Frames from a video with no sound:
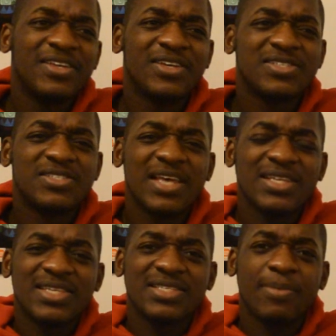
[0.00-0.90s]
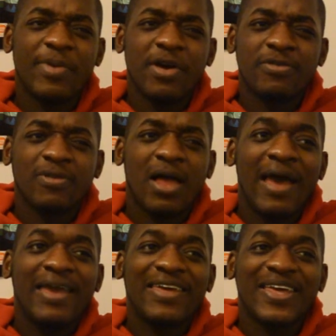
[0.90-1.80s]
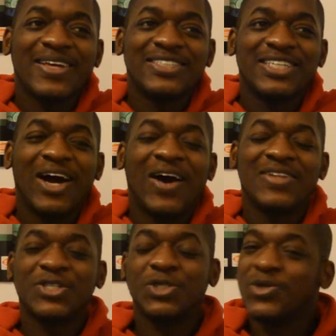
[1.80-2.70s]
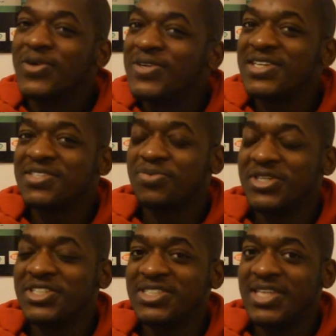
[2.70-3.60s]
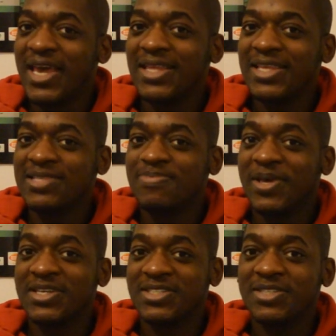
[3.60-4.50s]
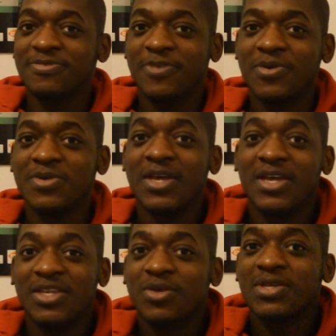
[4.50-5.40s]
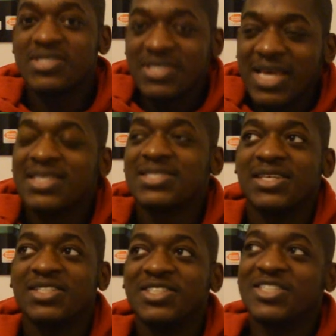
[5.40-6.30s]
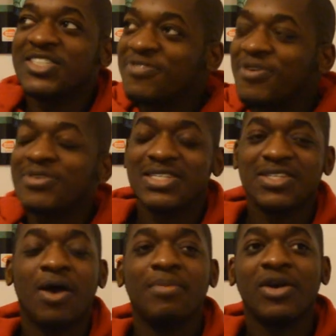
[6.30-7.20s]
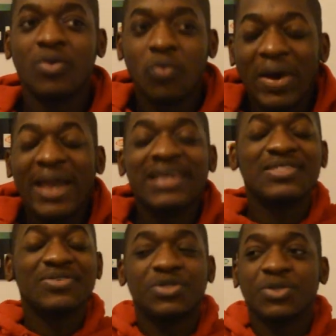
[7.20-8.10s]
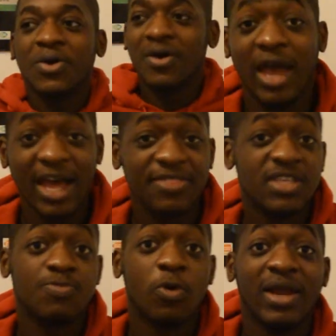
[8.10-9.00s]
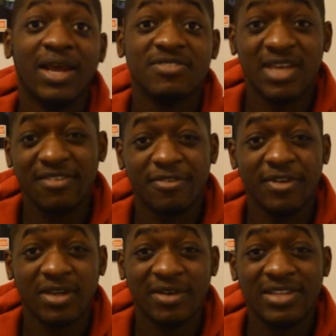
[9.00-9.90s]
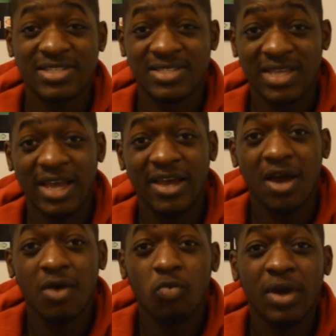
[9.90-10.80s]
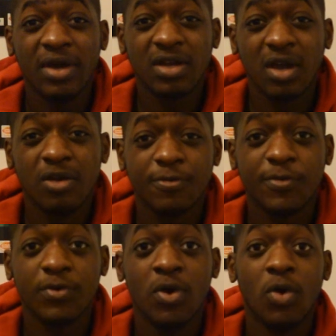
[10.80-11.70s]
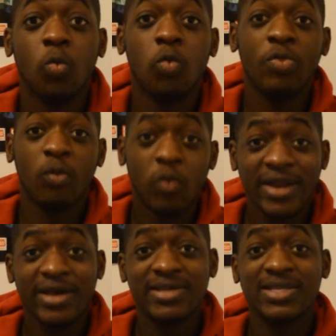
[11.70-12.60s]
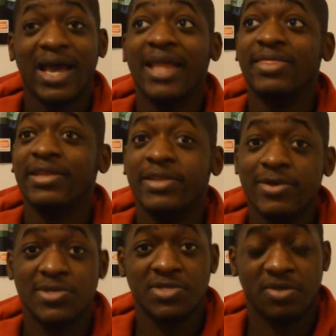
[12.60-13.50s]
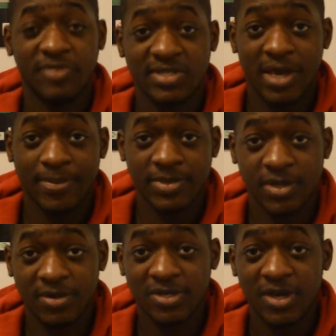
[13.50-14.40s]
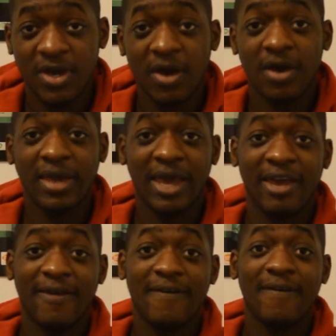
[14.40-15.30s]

you could sense there's a bit of like unsureness when she's saying this because you could sense that she just feels he's coming on way too strong. At this point, I've said everything I need to say. We are going to go through the winners and the losers of this episode. Okay,